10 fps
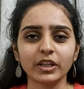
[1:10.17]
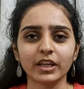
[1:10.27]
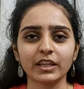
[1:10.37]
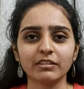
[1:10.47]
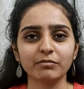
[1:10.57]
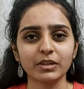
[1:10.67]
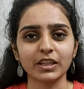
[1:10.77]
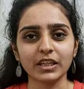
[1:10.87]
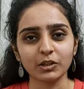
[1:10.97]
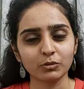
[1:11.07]
they give
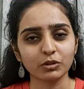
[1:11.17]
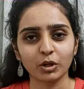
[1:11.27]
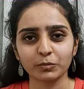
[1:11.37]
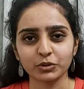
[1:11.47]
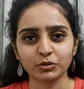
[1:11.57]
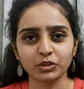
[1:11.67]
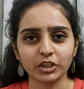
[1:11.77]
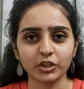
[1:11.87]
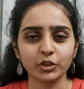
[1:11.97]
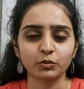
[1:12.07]
me equal
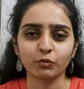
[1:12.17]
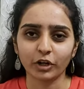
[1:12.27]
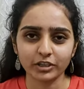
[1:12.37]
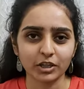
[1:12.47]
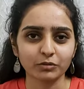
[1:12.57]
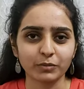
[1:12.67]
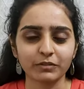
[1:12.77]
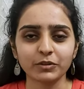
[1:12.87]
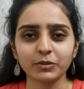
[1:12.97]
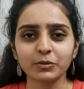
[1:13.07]
opportunity to voice out
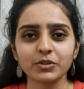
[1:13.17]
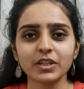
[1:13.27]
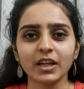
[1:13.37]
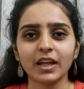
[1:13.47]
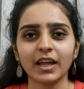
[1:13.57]
my views,